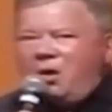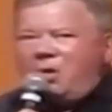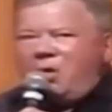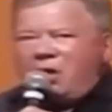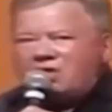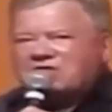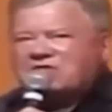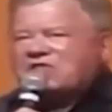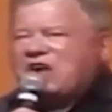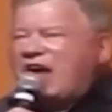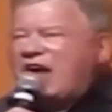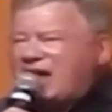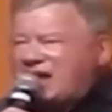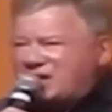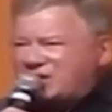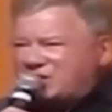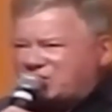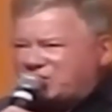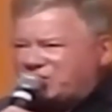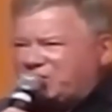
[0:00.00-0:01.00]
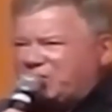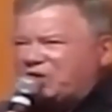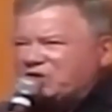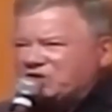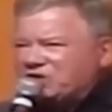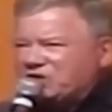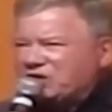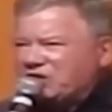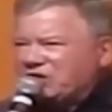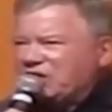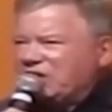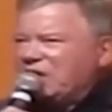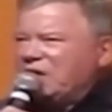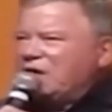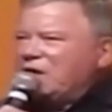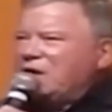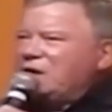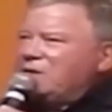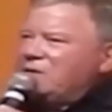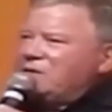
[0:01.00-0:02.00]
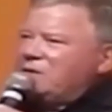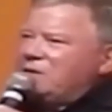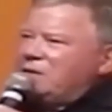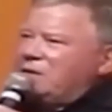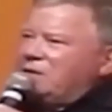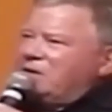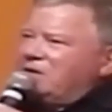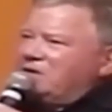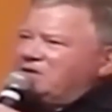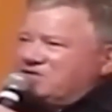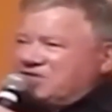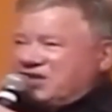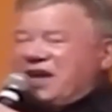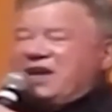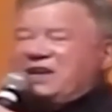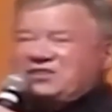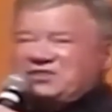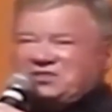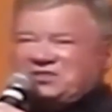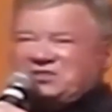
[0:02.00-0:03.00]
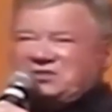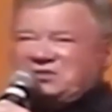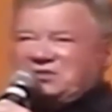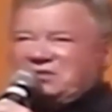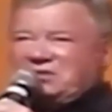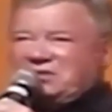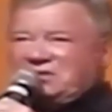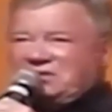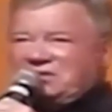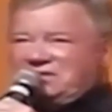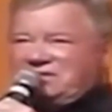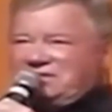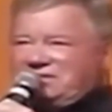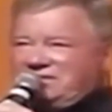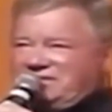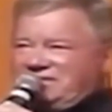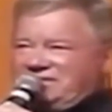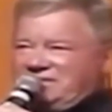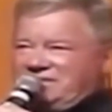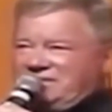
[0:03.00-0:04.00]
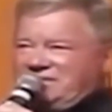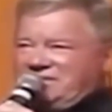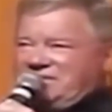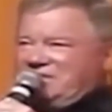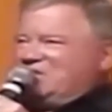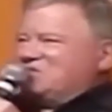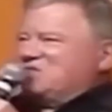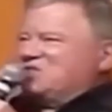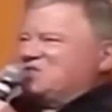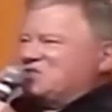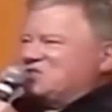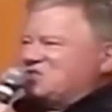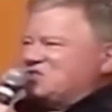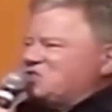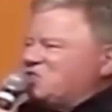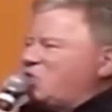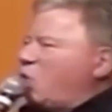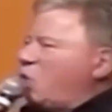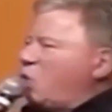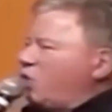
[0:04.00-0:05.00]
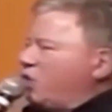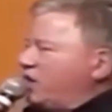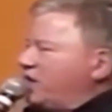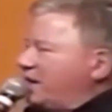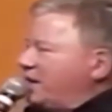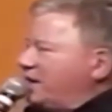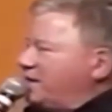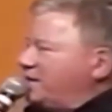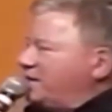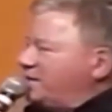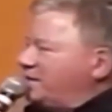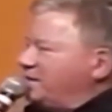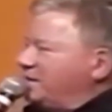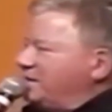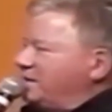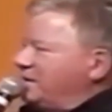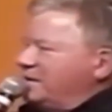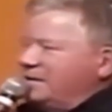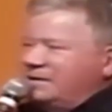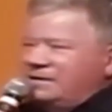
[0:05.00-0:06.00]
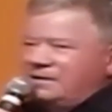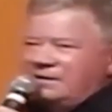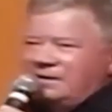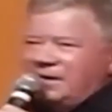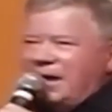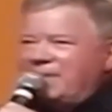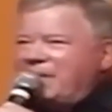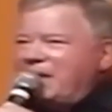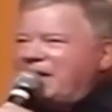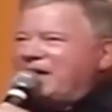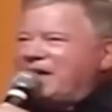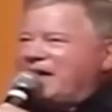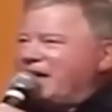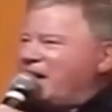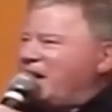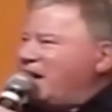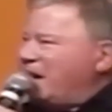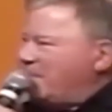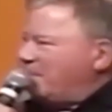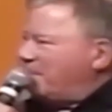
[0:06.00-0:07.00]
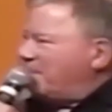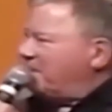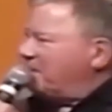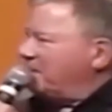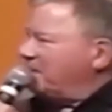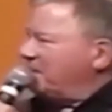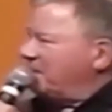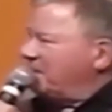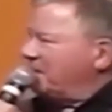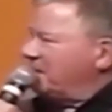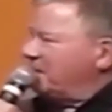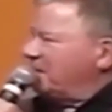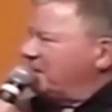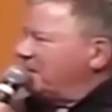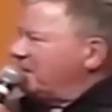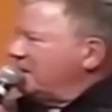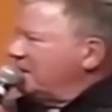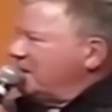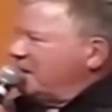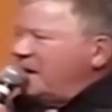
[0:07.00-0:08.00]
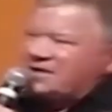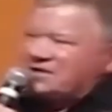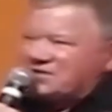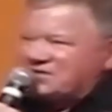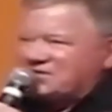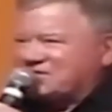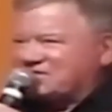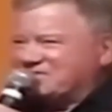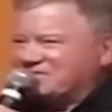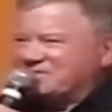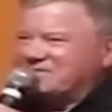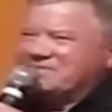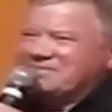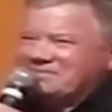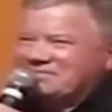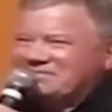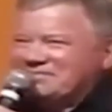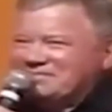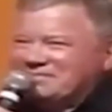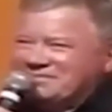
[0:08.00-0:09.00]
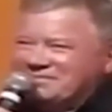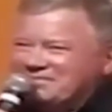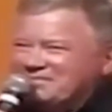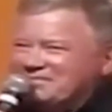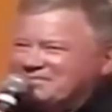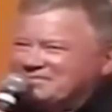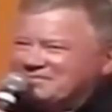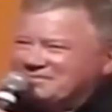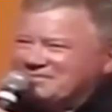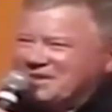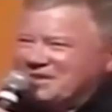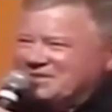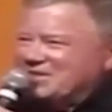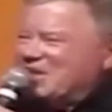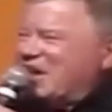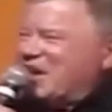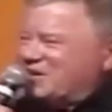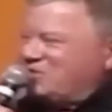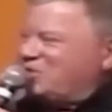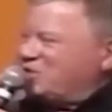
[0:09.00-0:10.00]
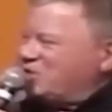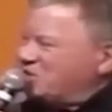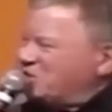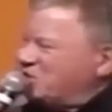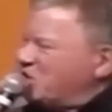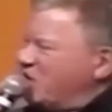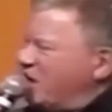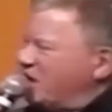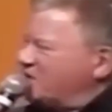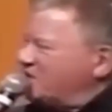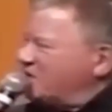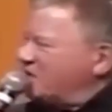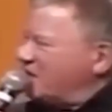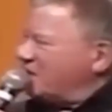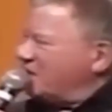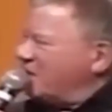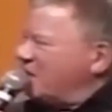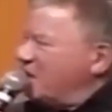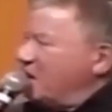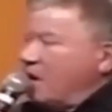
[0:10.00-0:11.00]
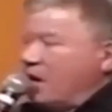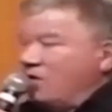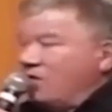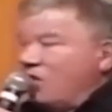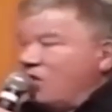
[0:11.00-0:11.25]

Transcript: No, well, science fiction says this is a story that are making up, and that's a science fiction concept.